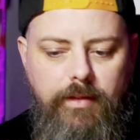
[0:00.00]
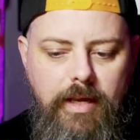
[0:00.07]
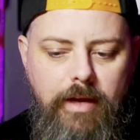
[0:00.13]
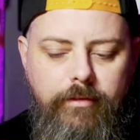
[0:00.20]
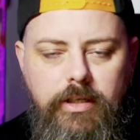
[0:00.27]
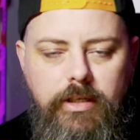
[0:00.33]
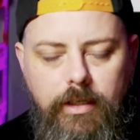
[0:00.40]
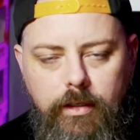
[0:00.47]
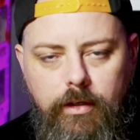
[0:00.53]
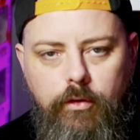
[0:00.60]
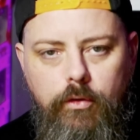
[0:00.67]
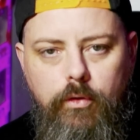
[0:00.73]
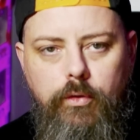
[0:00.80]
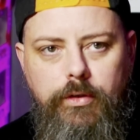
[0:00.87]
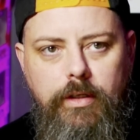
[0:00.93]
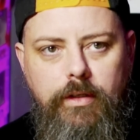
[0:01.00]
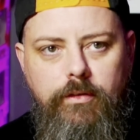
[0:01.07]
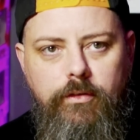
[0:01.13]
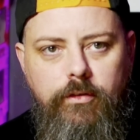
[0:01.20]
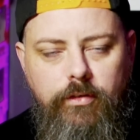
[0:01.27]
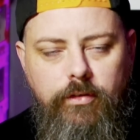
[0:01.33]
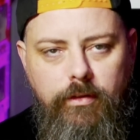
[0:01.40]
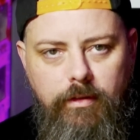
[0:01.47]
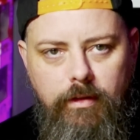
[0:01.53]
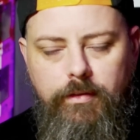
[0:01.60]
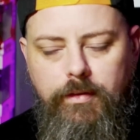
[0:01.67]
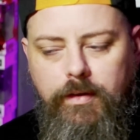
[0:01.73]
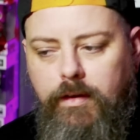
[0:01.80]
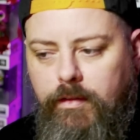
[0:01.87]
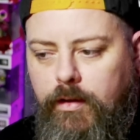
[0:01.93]
they have a younger audience and they
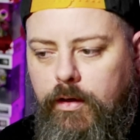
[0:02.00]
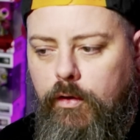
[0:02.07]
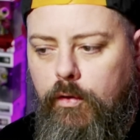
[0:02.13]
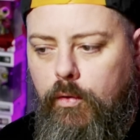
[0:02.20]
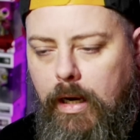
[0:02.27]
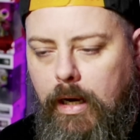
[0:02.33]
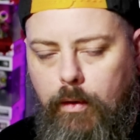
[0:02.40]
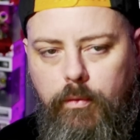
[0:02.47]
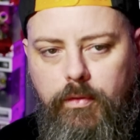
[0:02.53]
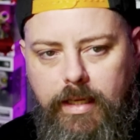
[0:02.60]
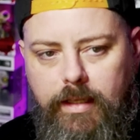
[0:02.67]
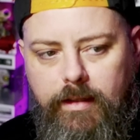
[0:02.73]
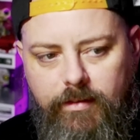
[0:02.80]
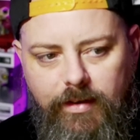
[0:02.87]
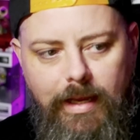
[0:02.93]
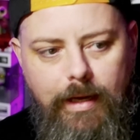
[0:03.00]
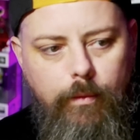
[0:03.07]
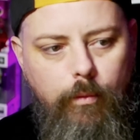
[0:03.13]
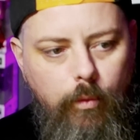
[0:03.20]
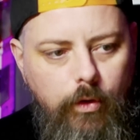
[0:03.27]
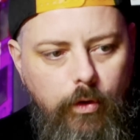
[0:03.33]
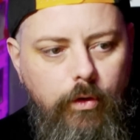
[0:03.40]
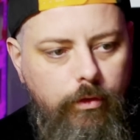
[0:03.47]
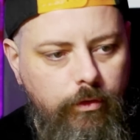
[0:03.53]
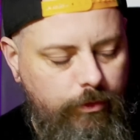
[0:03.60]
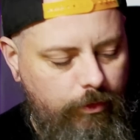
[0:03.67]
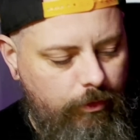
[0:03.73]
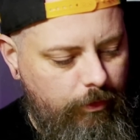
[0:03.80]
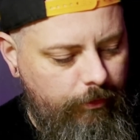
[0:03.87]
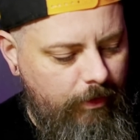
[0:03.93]
think they know how the internet works
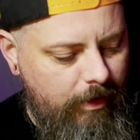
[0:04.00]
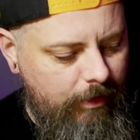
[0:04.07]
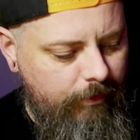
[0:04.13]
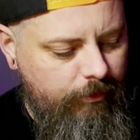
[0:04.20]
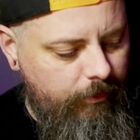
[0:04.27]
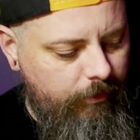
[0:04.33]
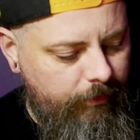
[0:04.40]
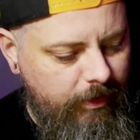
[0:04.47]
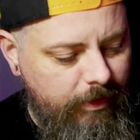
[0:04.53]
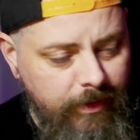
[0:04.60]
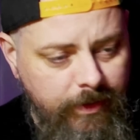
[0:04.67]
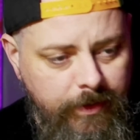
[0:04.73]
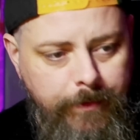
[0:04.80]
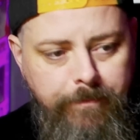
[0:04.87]
and all the rest of it.